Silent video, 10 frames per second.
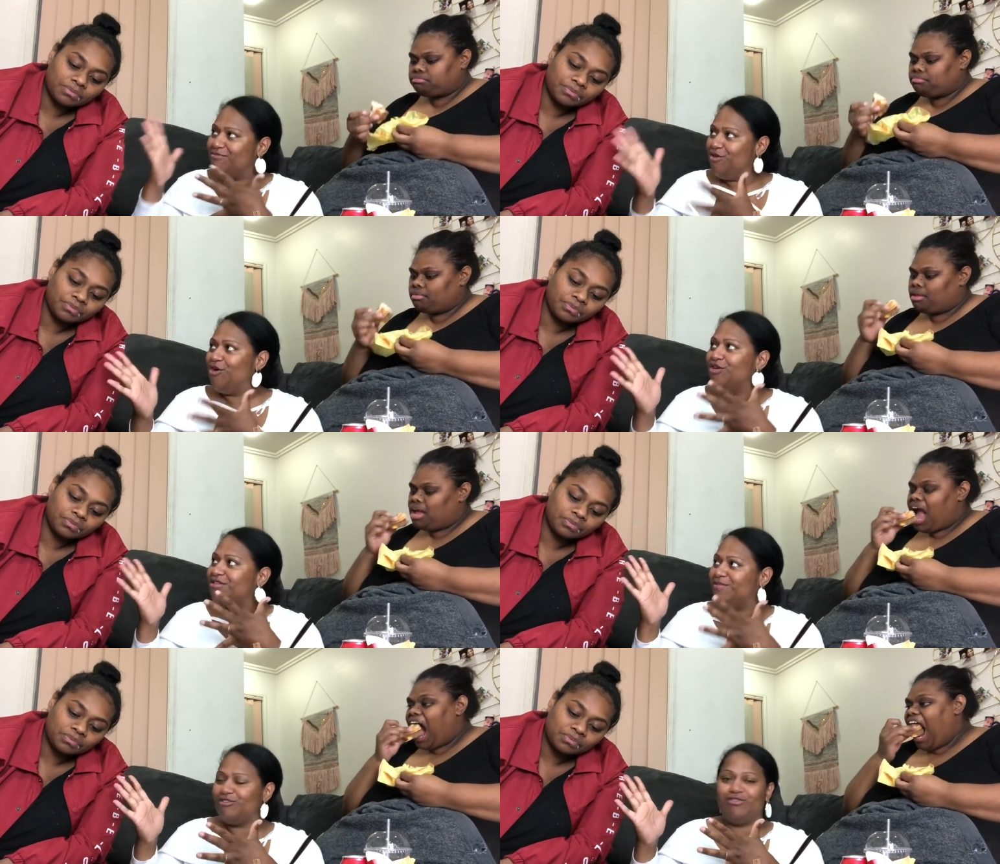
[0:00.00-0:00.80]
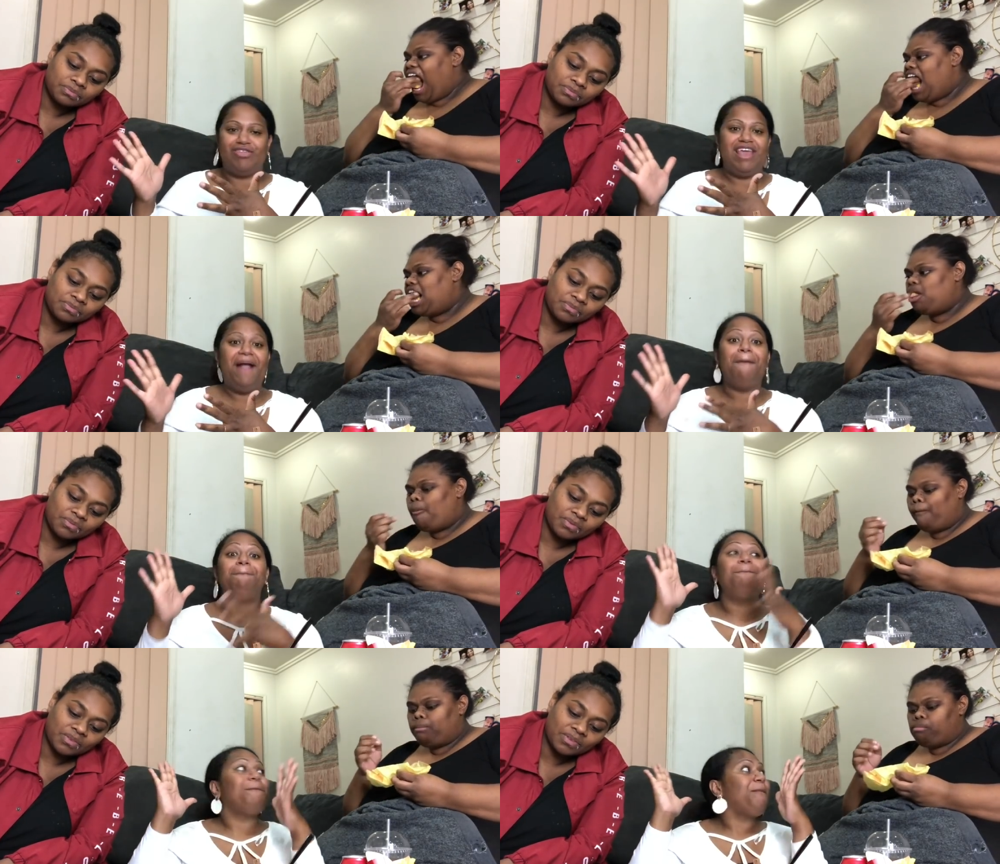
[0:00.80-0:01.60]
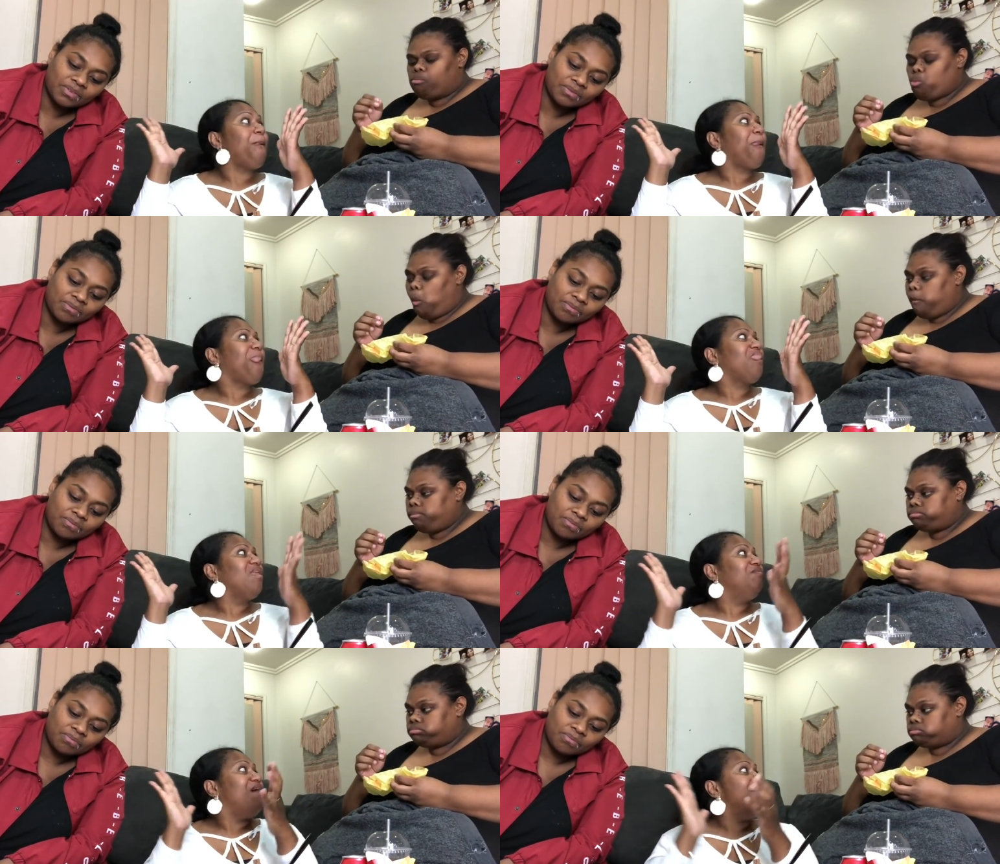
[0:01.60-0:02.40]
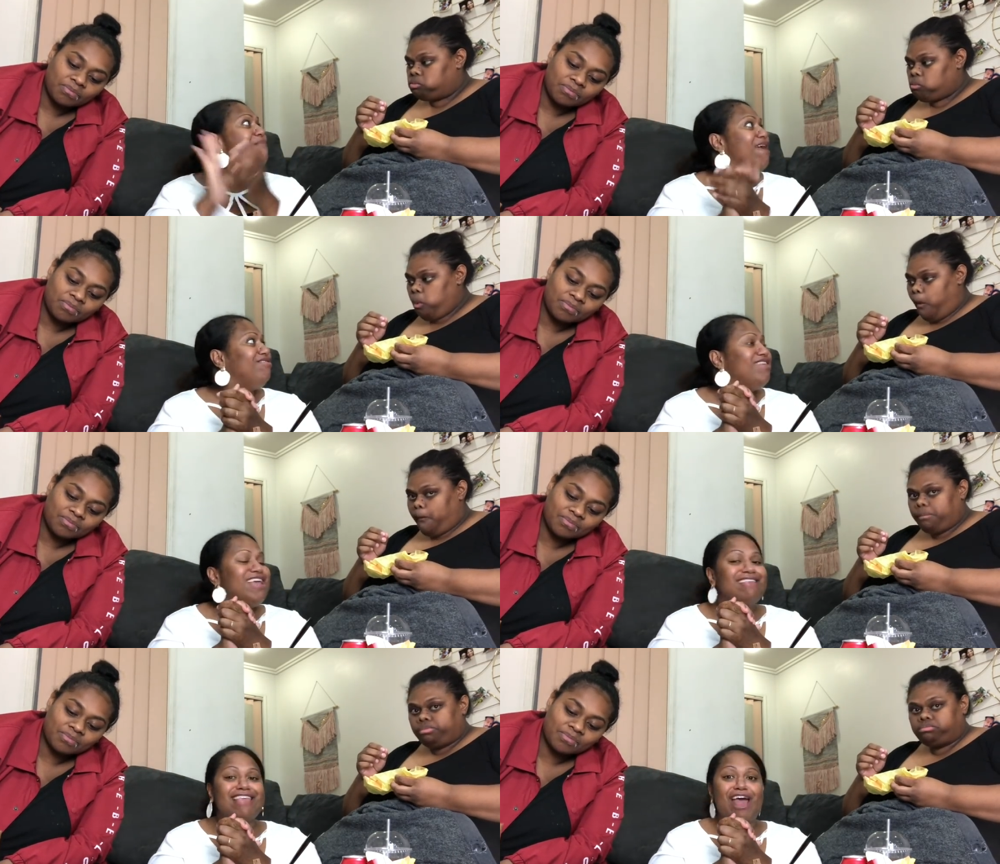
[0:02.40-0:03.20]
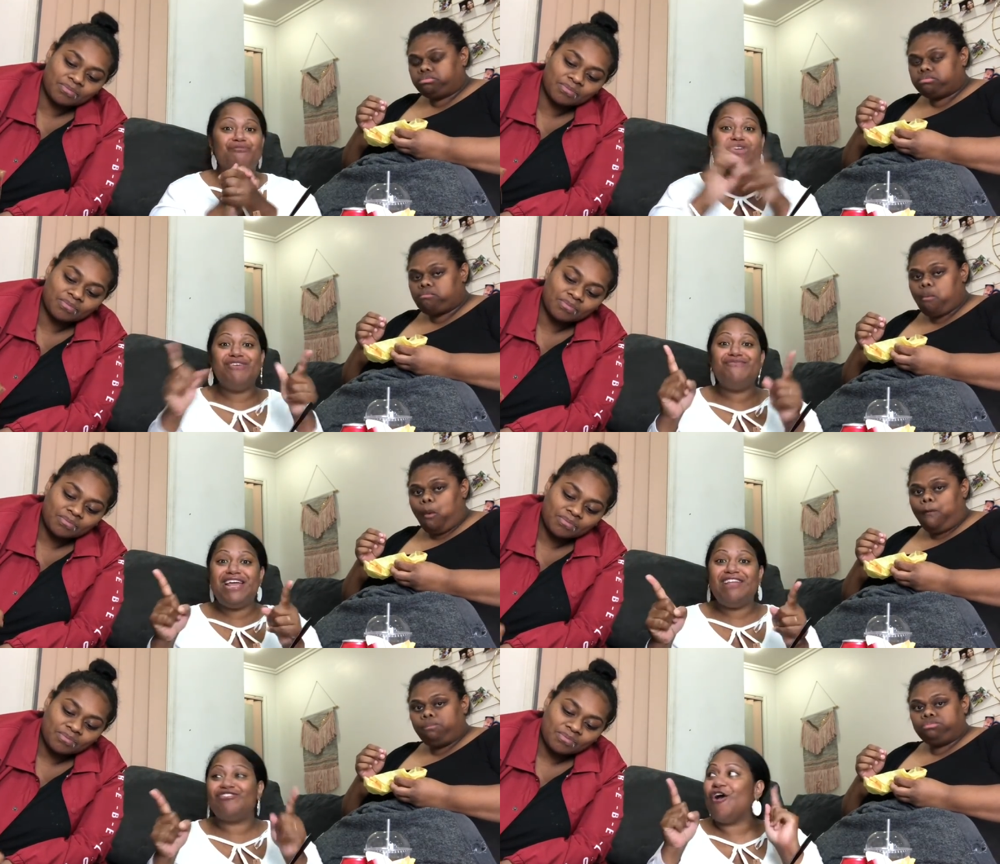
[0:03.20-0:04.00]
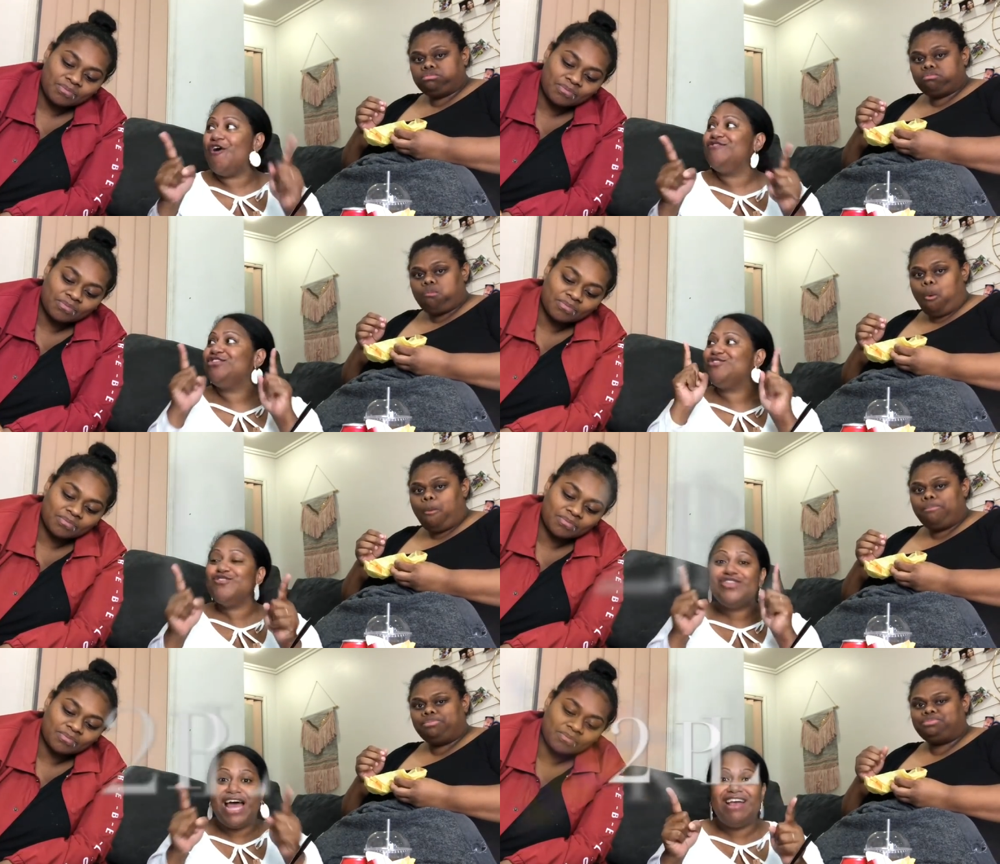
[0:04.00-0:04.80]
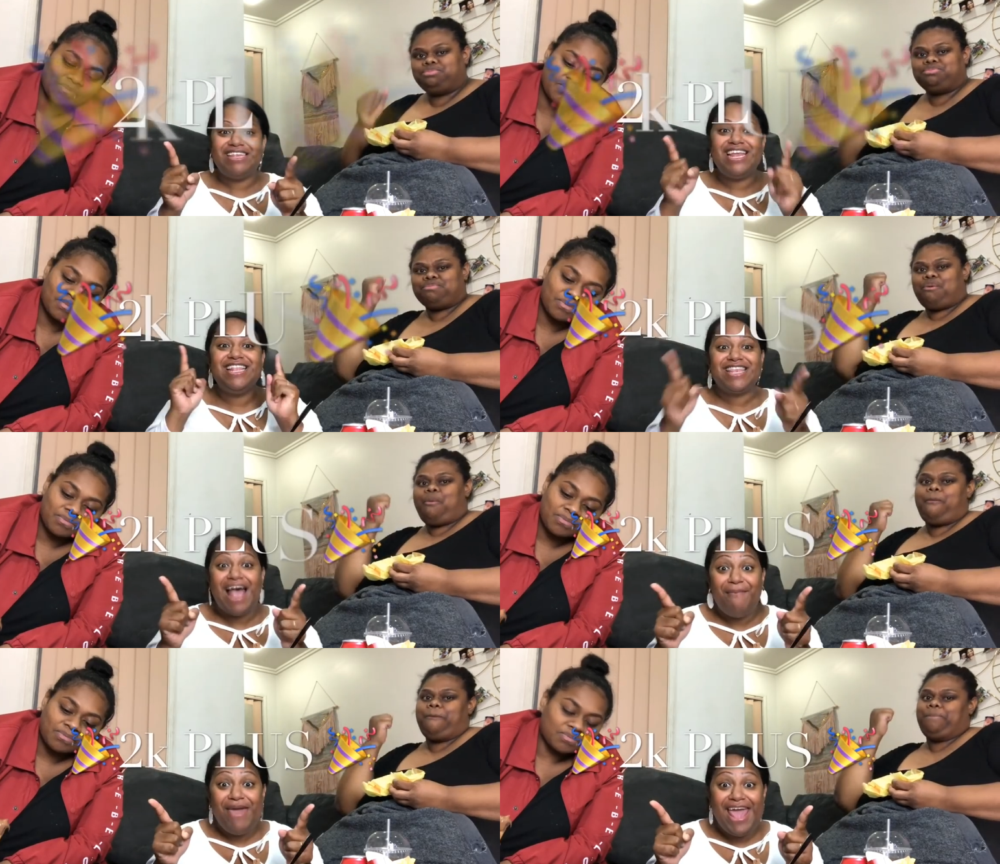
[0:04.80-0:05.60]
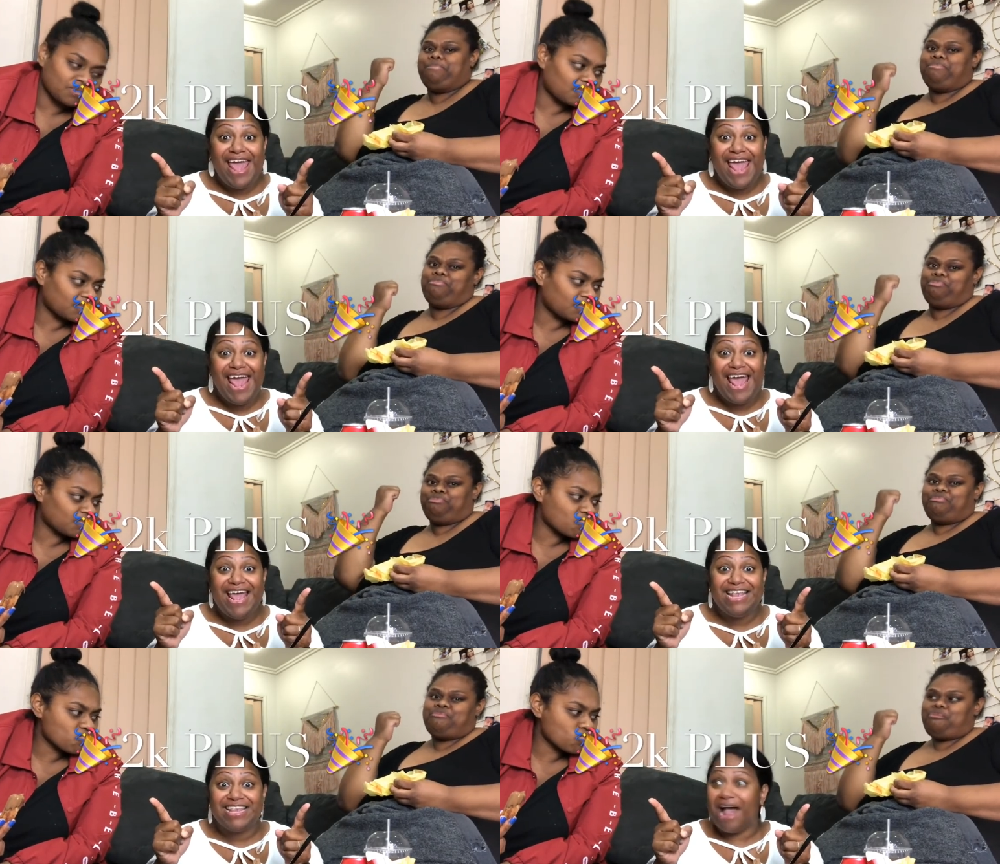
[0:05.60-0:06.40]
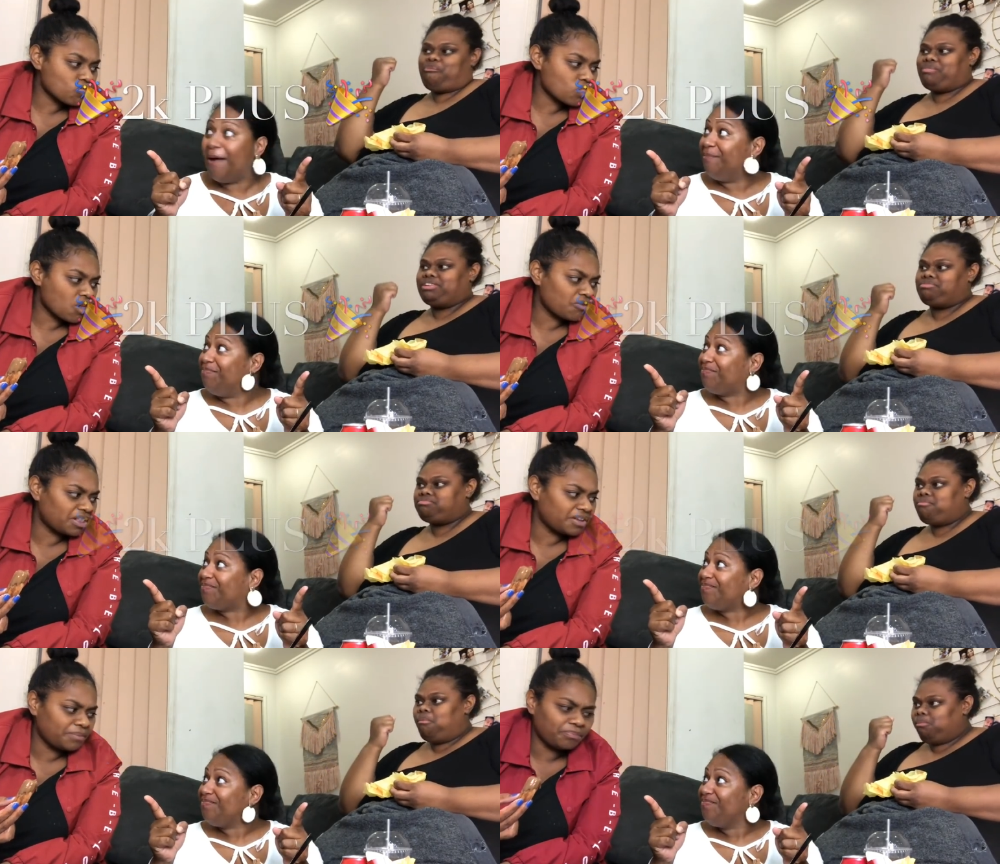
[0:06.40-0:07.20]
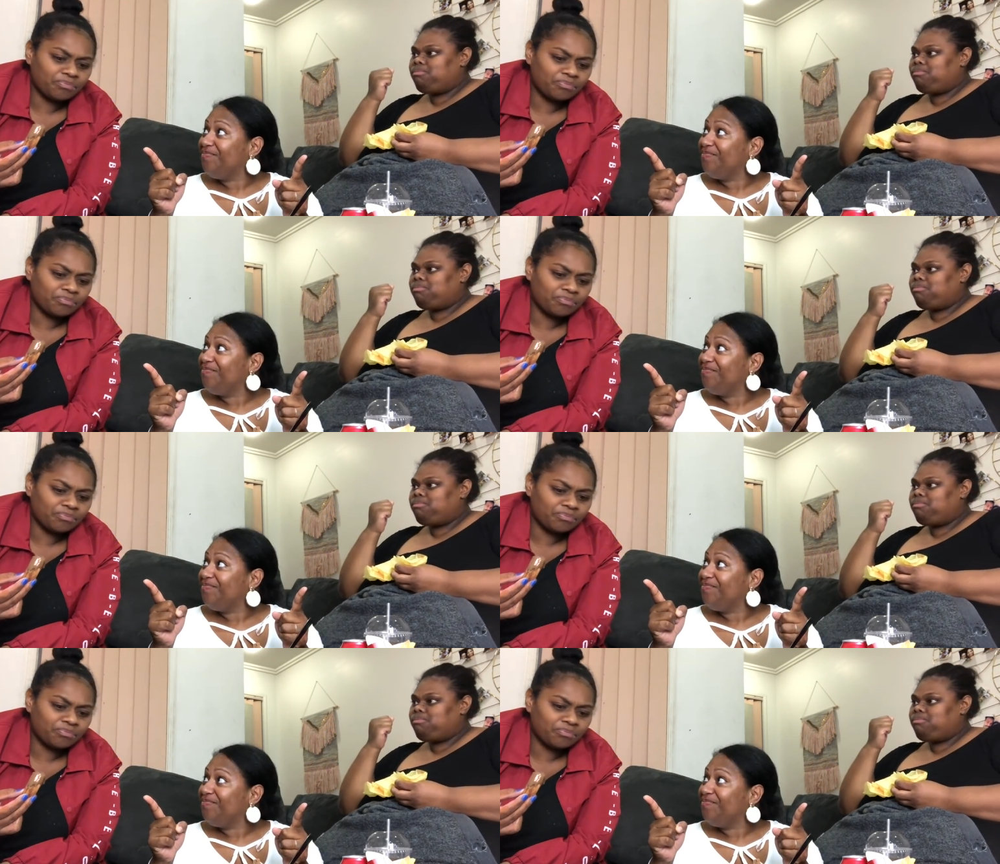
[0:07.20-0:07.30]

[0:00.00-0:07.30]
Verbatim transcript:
Speaker 1: from your special thing, a main thing is that we reached over 2,000 subbies! Really?